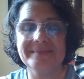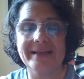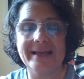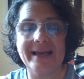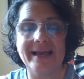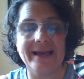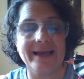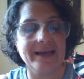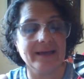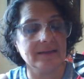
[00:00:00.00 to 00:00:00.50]

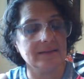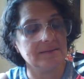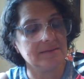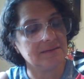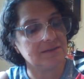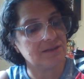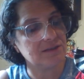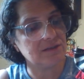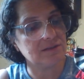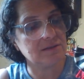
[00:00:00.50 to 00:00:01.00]

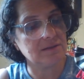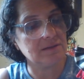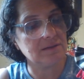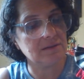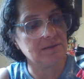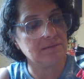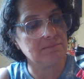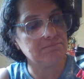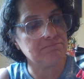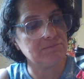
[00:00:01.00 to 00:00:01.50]
and
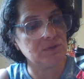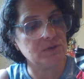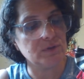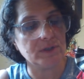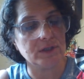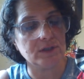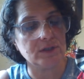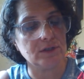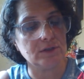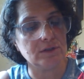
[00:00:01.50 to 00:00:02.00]
you
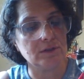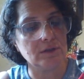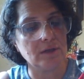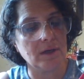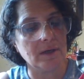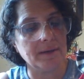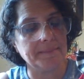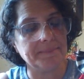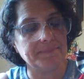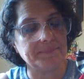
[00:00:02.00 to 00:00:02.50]
can
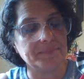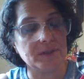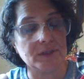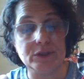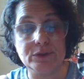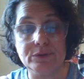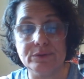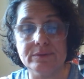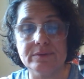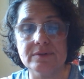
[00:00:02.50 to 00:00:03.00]

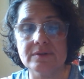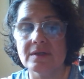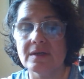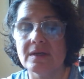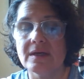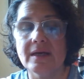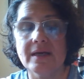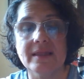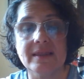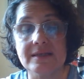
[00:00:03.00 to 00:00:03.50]
use
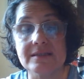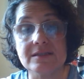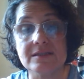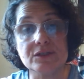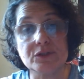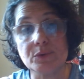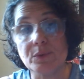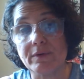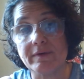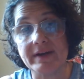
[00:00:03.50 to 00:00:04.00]
things that
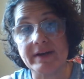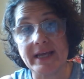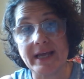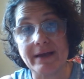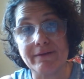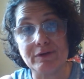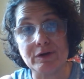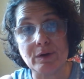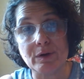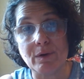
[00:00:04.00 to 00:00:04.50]
you already
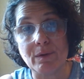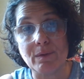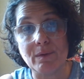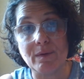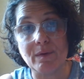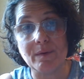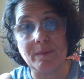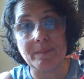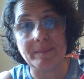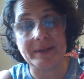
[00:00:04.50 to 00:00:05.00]
have at
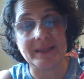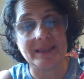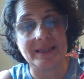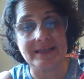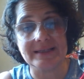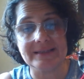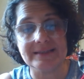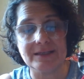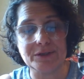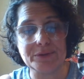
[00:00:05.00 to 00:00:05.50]
home and
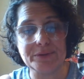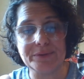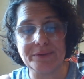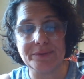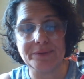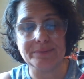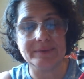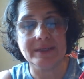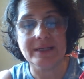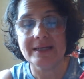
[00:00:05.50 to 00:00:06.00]
things that you
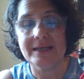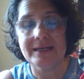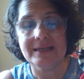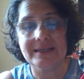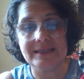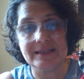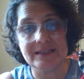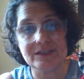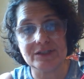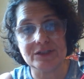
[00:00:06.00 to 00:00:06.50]
don't
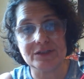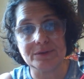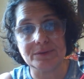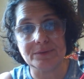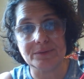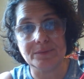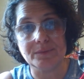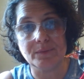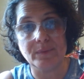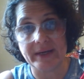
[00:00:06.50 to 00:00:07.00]
need
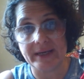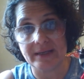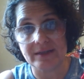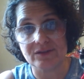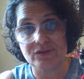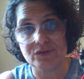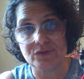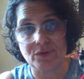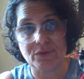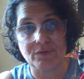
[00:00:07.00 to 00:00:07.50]
to
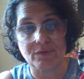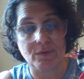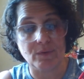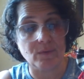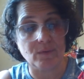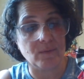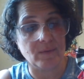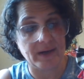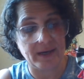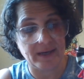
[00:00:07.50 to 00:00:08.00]
waste or throw
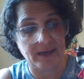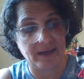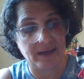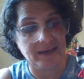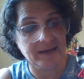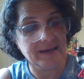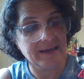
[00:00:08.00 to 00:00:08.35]
away.